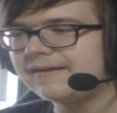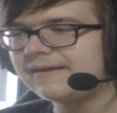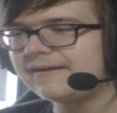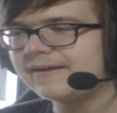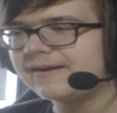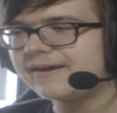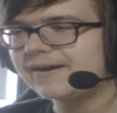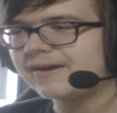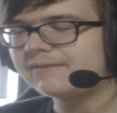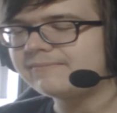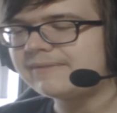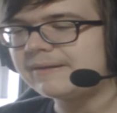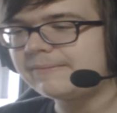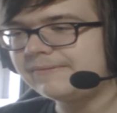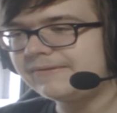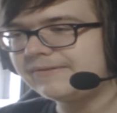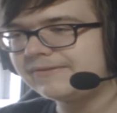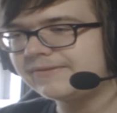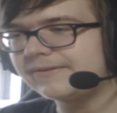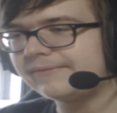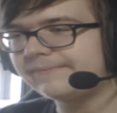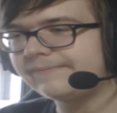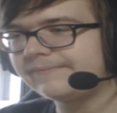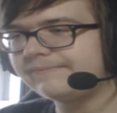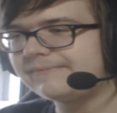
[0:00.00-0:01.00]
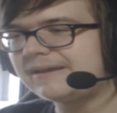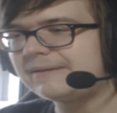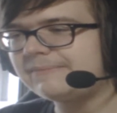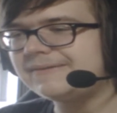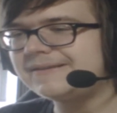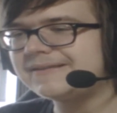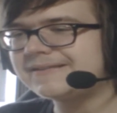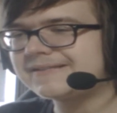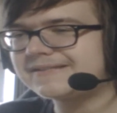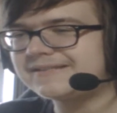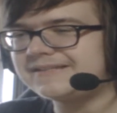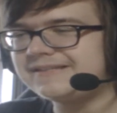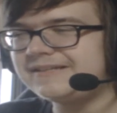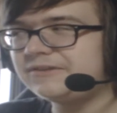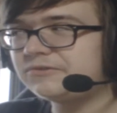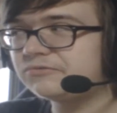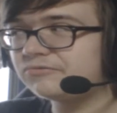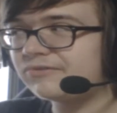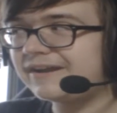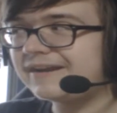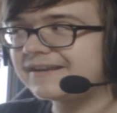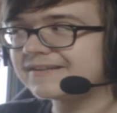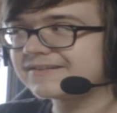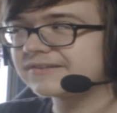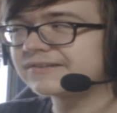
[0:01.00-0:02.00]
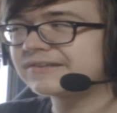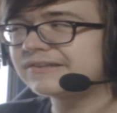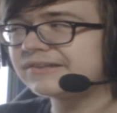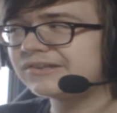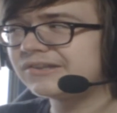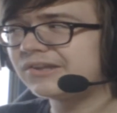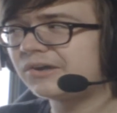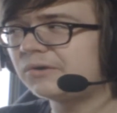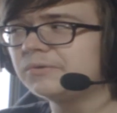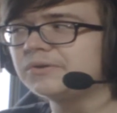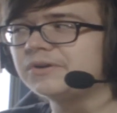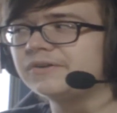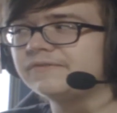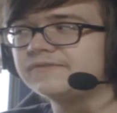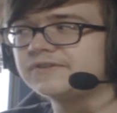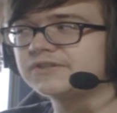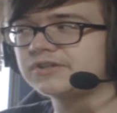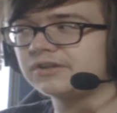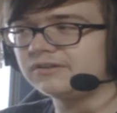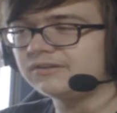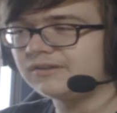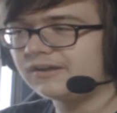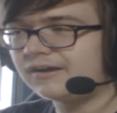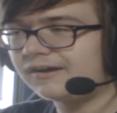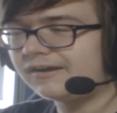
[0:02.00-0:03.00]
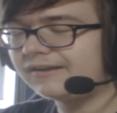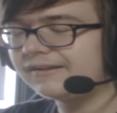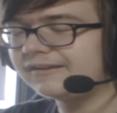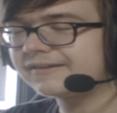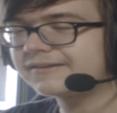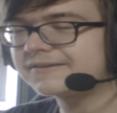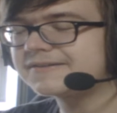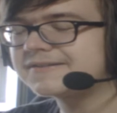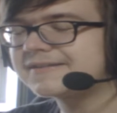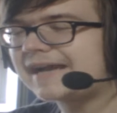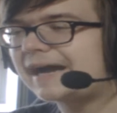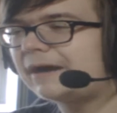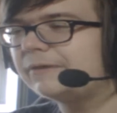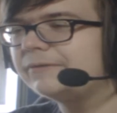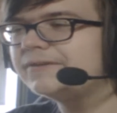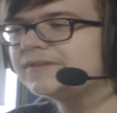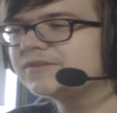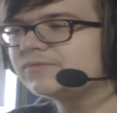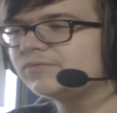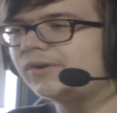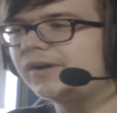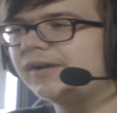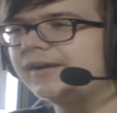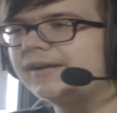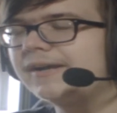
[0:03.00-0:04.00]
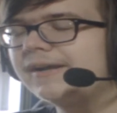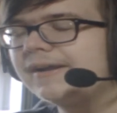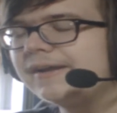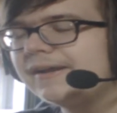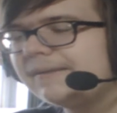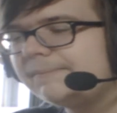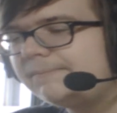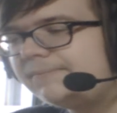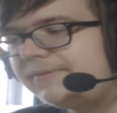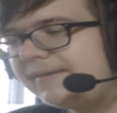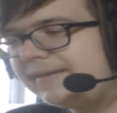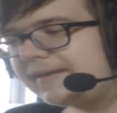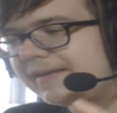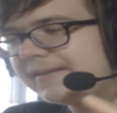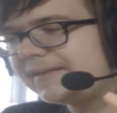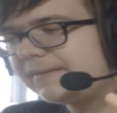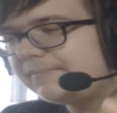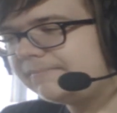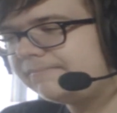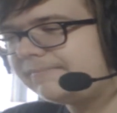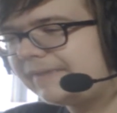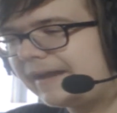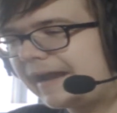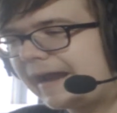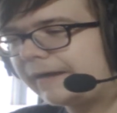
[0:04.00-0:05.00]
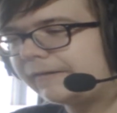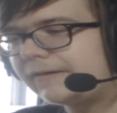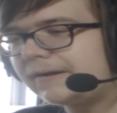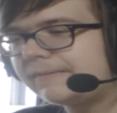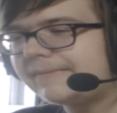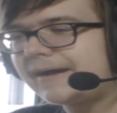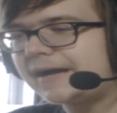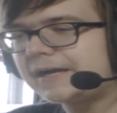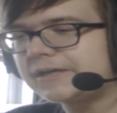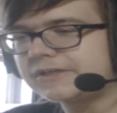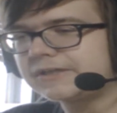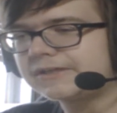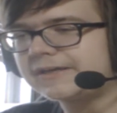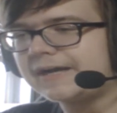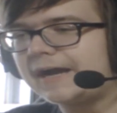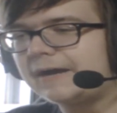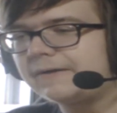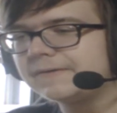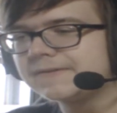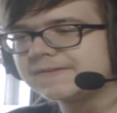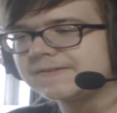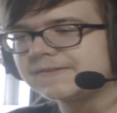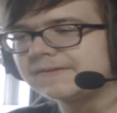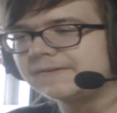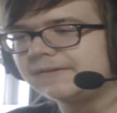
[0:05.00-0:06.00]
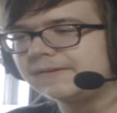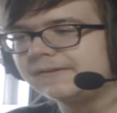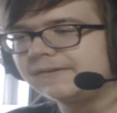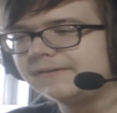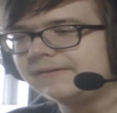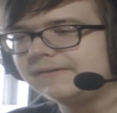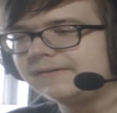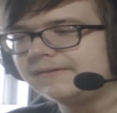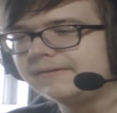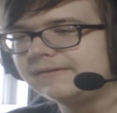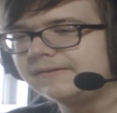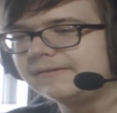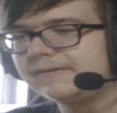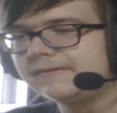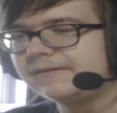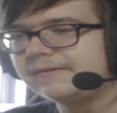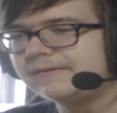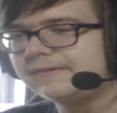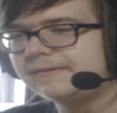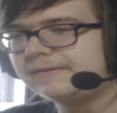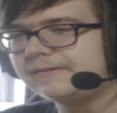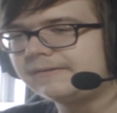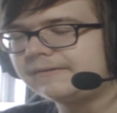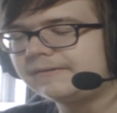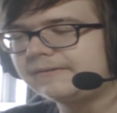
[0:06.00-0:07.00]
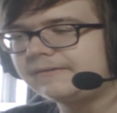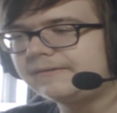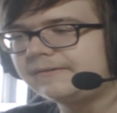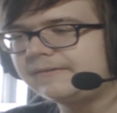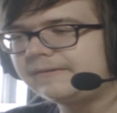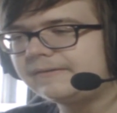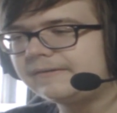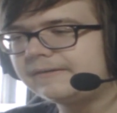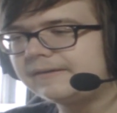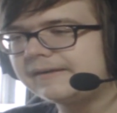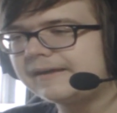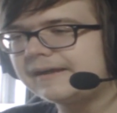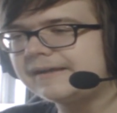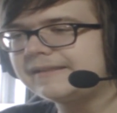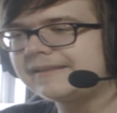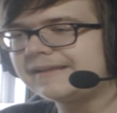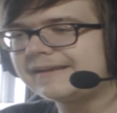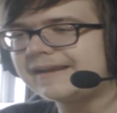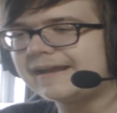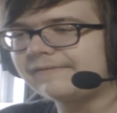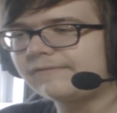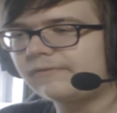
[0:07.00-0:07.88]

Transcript: Or maybe Siegrain is a clone of Jellal? Just how does one be in the Era Magic Council and then have